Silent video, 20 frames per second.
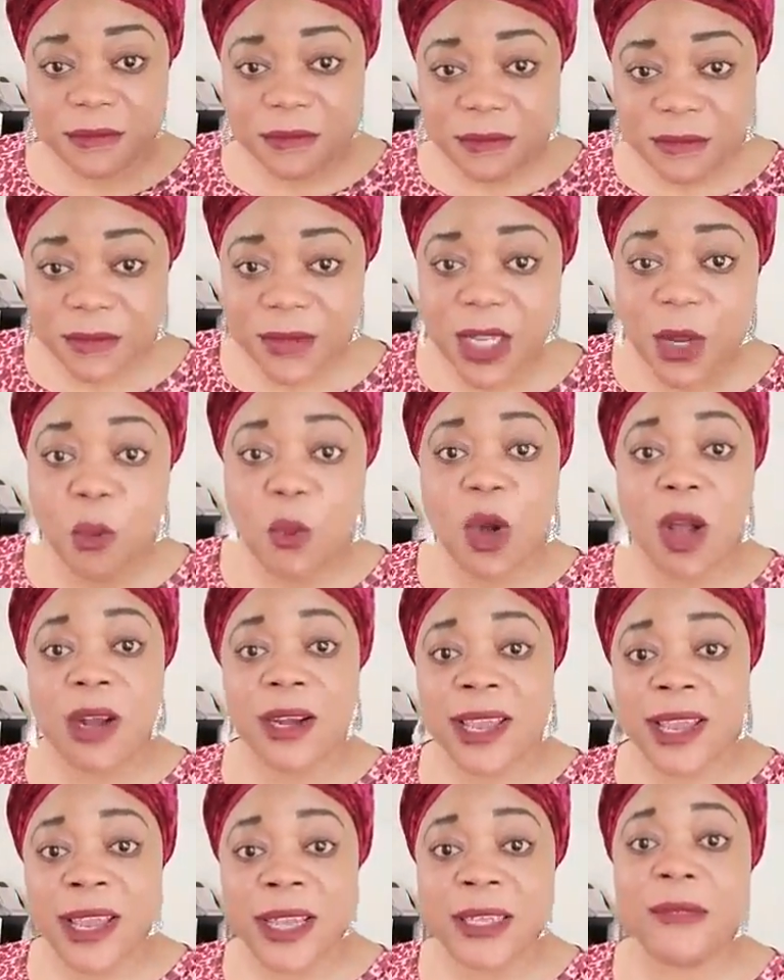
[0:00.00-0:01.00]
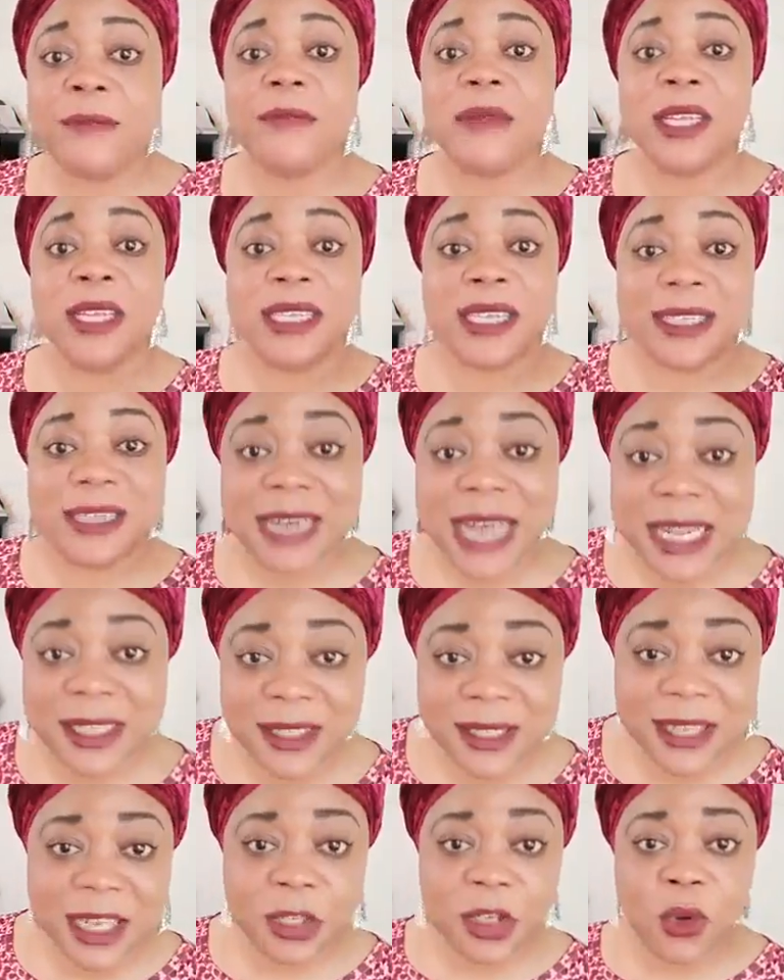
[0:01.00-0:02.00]
the walking, the
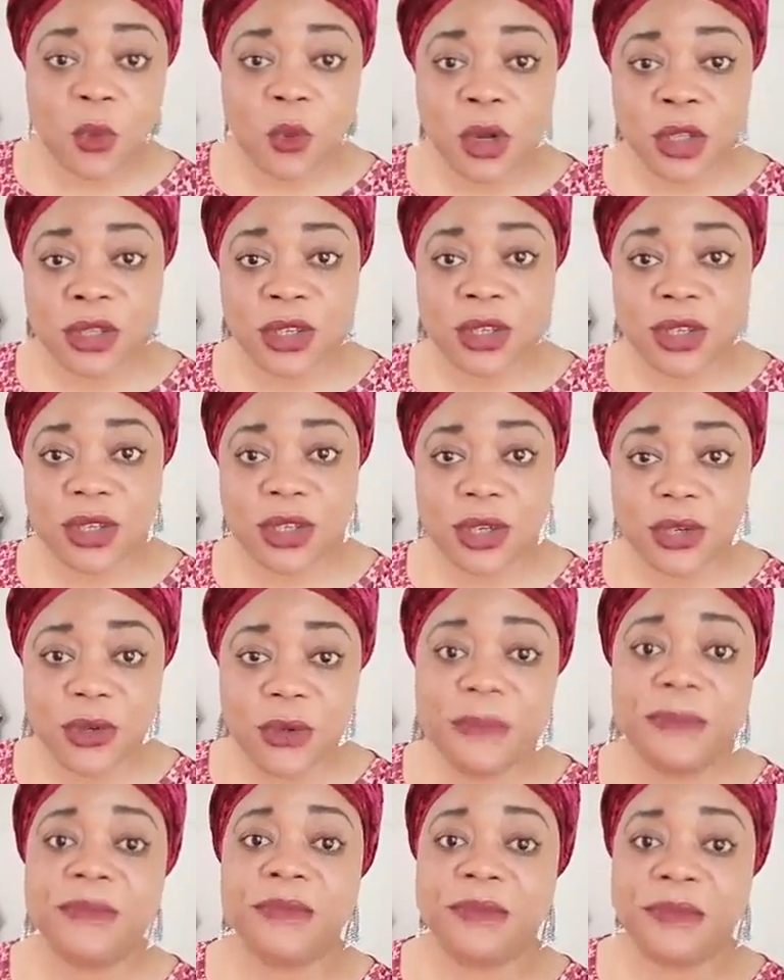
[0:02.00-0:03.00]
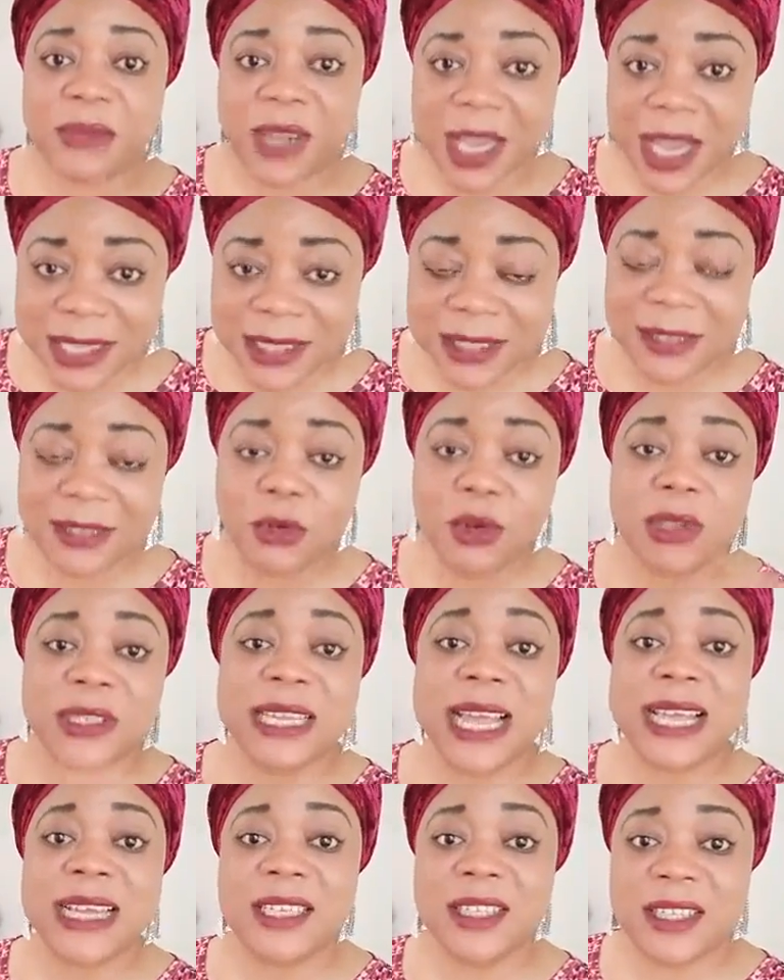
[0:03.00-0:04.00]
dancing you want to do, those
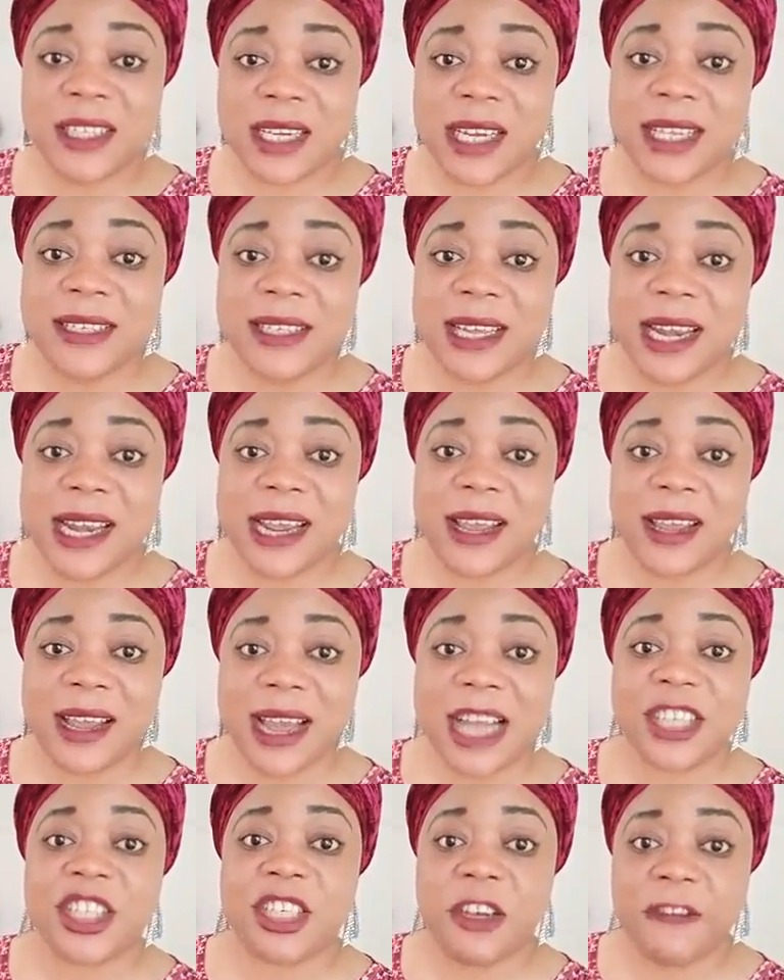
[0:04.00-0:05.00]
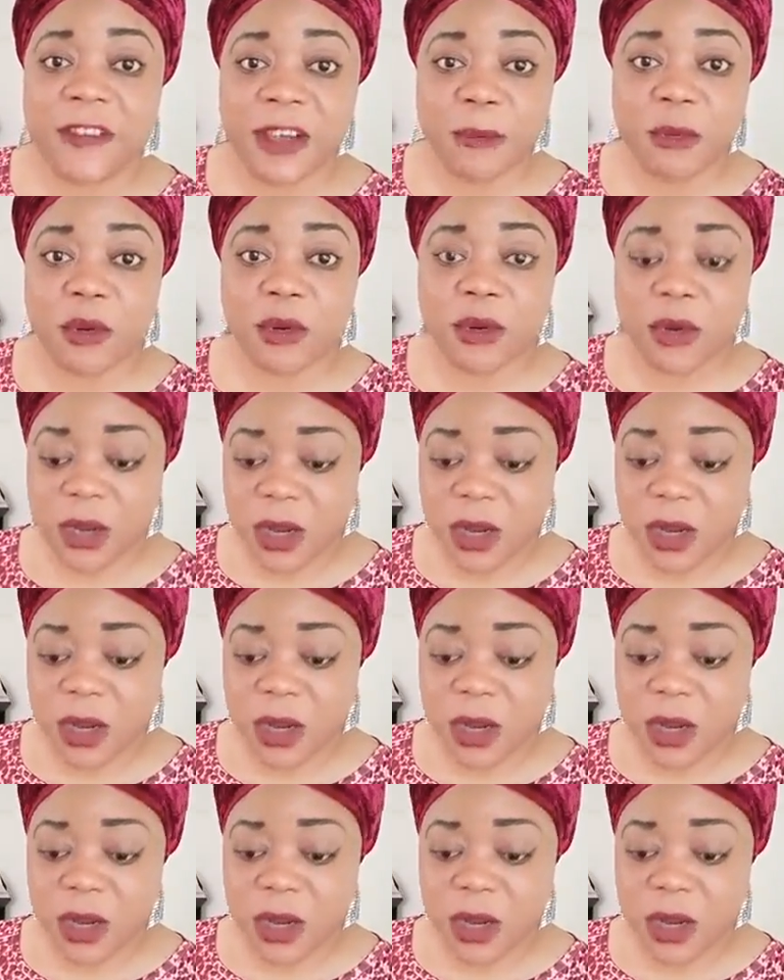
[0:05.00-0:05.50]
are easily achievable.